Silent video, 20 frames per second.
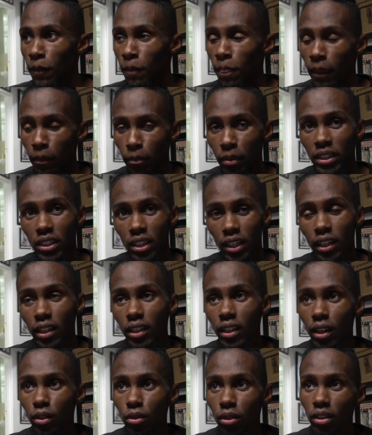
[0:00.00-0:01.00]
I'm basically
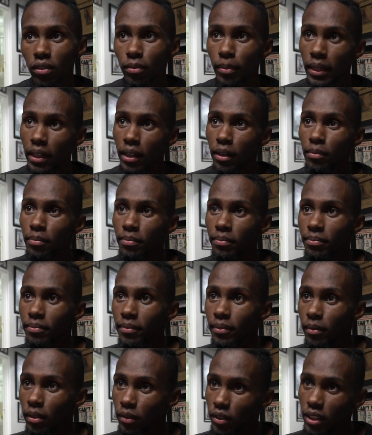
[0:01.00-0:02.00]
here to leave my name,
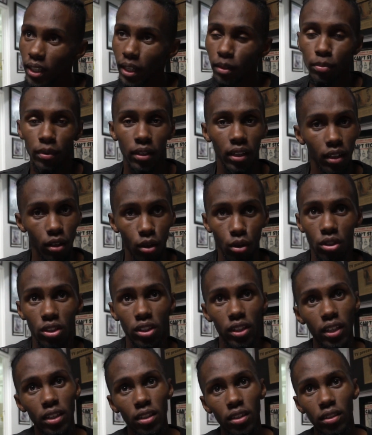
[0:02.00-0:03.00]
leave a statement that coach
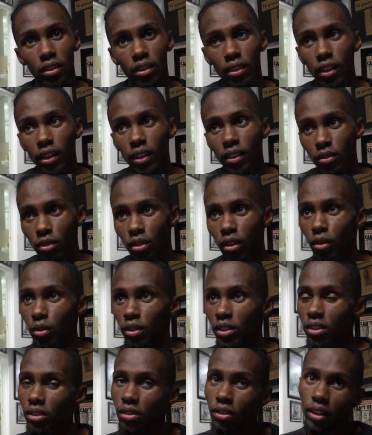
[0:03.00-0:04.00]
says. You know,
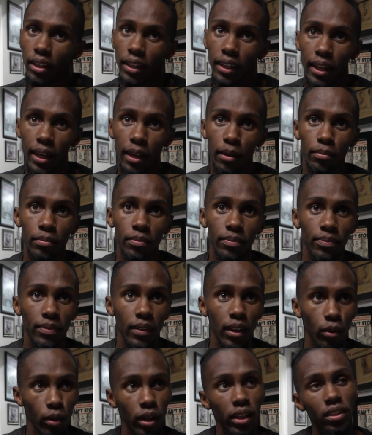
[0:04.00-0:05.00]
it's not a game.
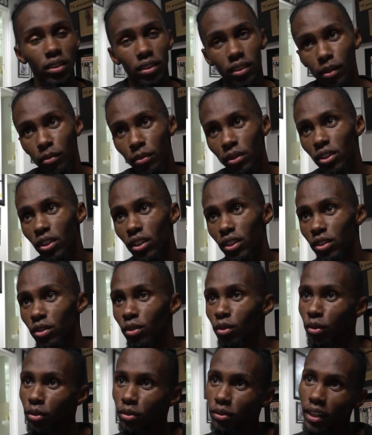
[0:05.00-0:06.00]
I was in amateurs, you
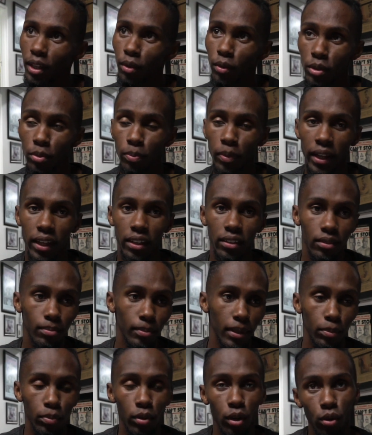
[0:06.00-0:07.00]
know, they was playing,
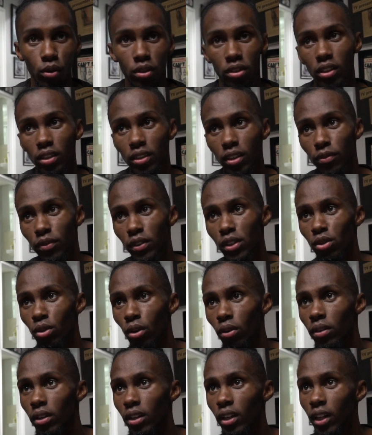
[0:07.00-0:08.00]
but pro is a different
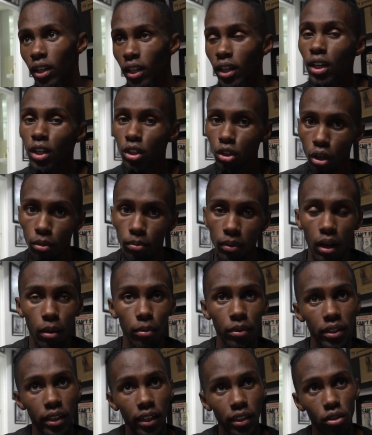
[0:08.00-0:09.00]
story. So I'm
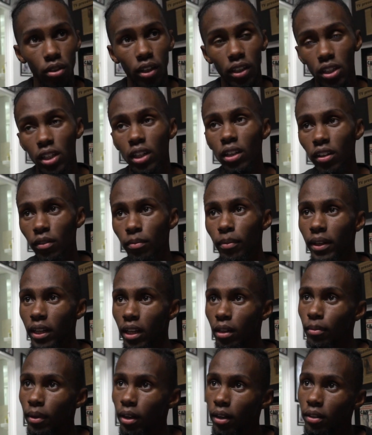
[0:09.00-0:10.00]
coming here to actually leave my
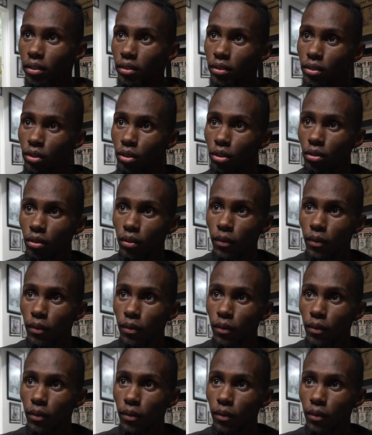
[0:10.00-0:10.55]
name hard, you know.